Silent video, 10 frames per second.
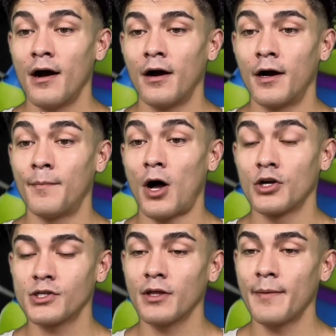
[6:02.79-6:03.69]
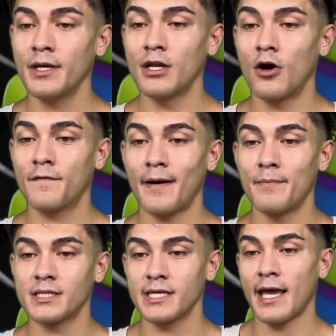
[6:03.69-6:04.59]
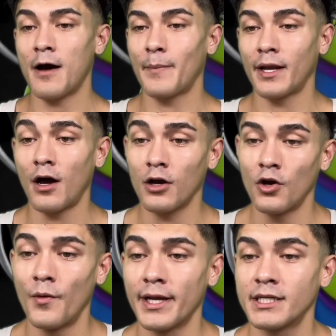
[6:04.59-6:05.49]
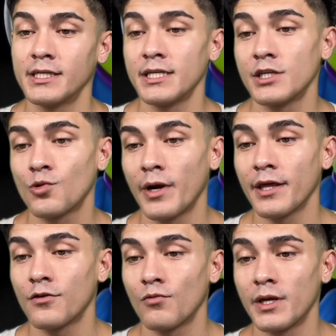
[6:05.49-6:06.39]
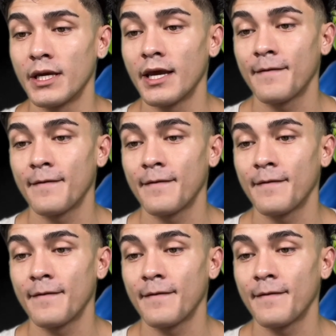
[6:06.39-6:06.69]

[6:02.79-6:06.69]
Also, let me know if I'm missing out by not going to D23.